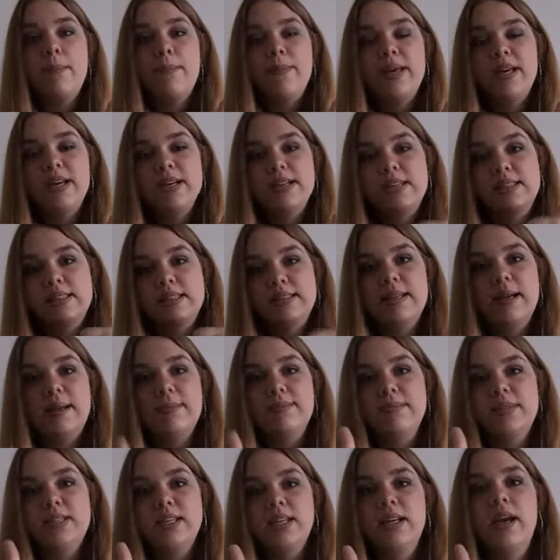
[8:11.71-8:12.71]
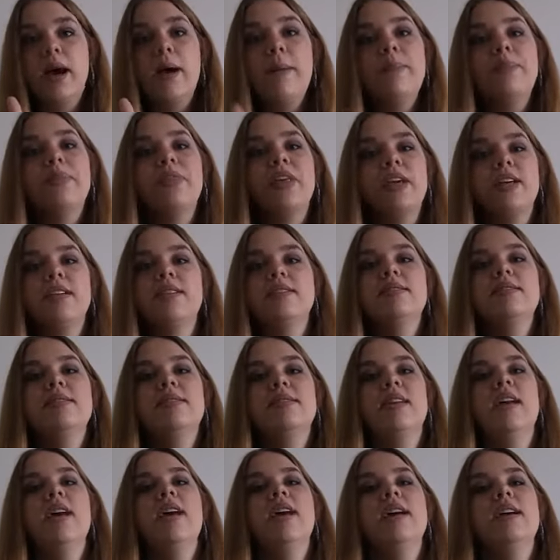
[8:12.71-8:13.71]
because thumbsing up
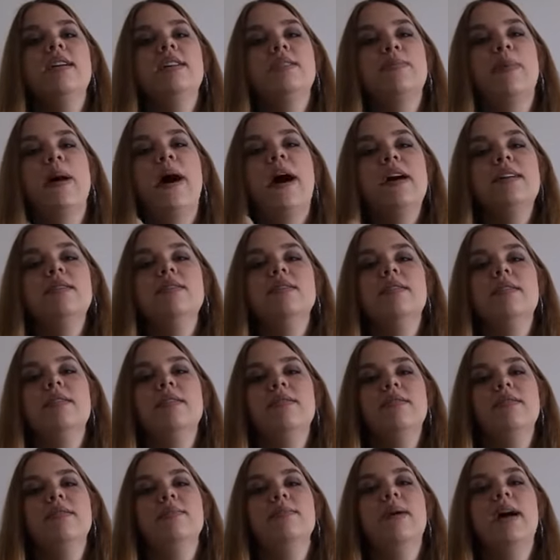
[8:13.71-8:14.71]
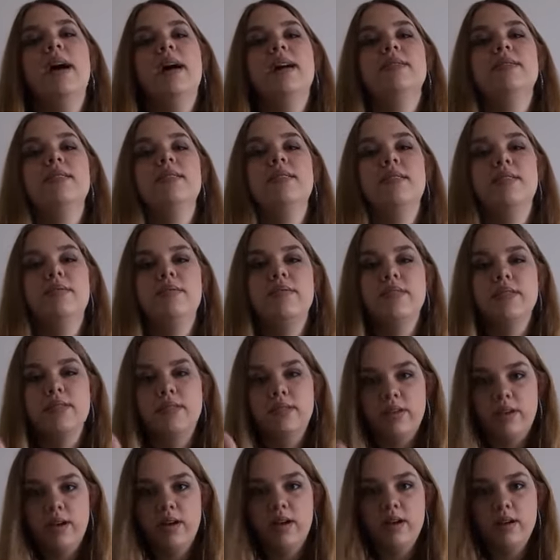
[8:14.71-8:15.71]
things is positive, and positive
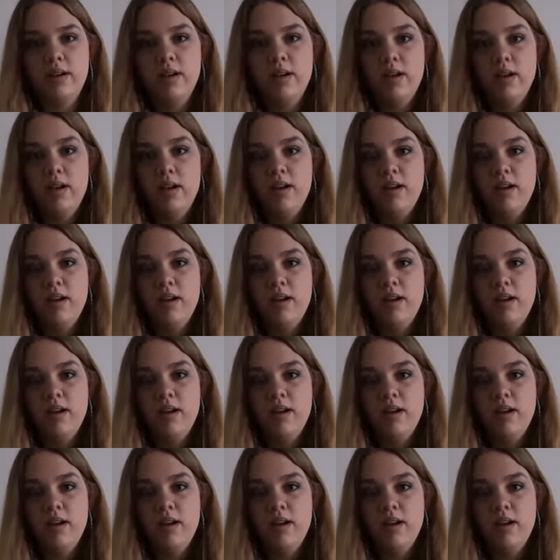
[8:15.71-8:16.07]
is good.